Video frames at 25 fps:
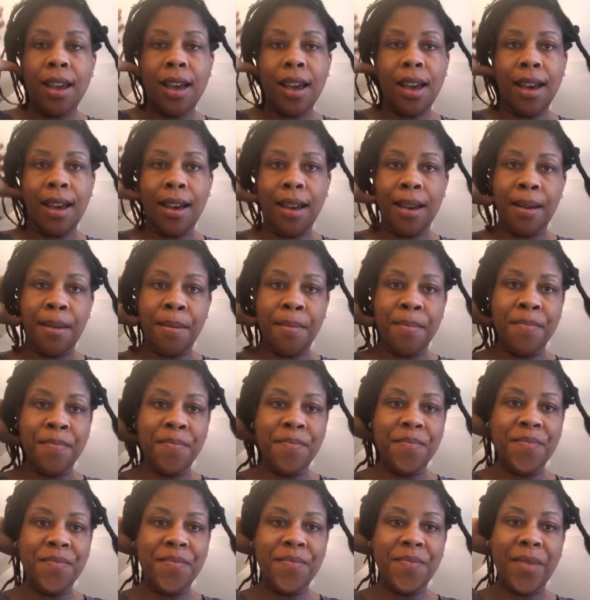
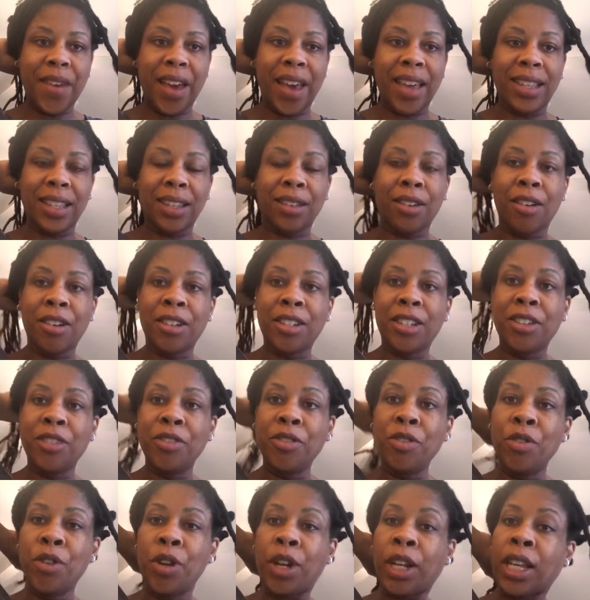I'd gone to New
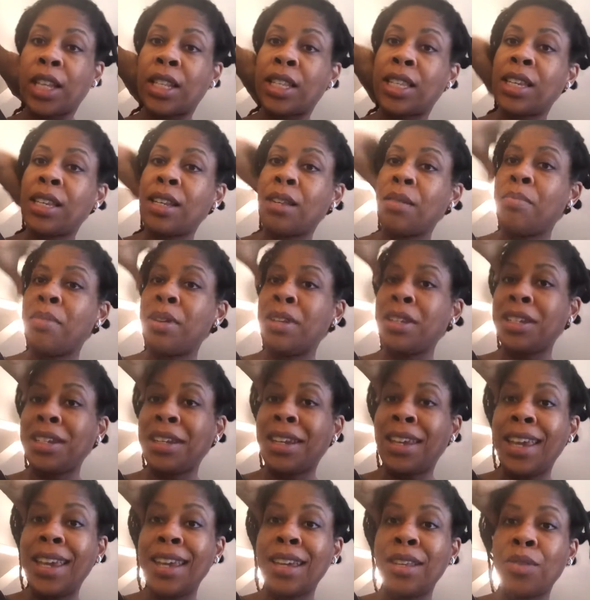York and seen a bunch
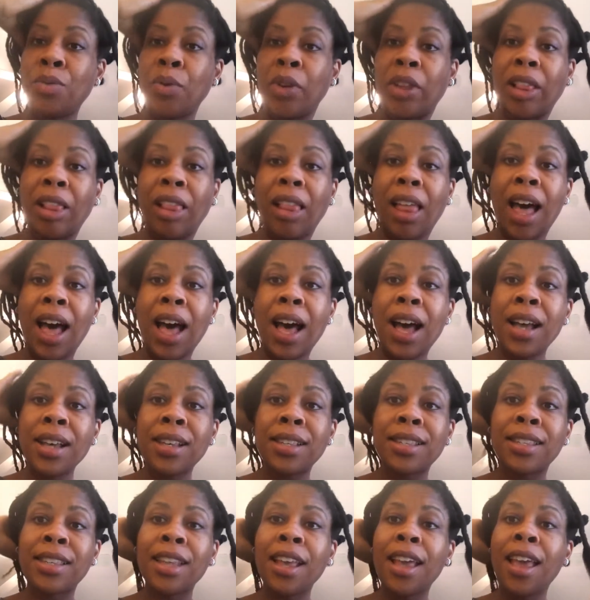of kids with
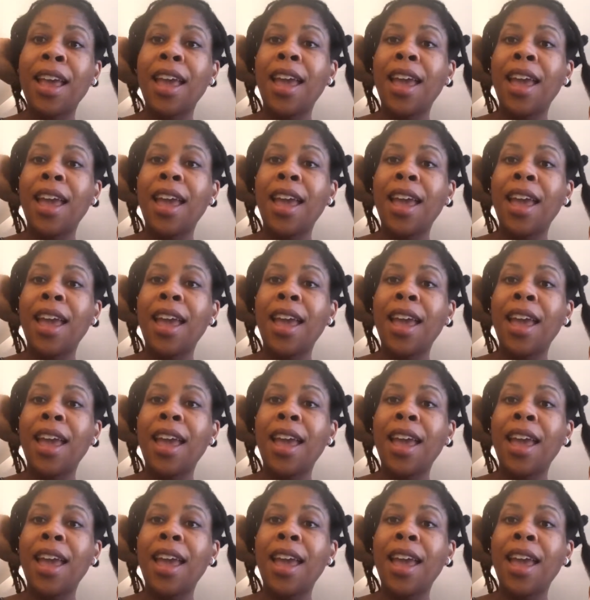locks,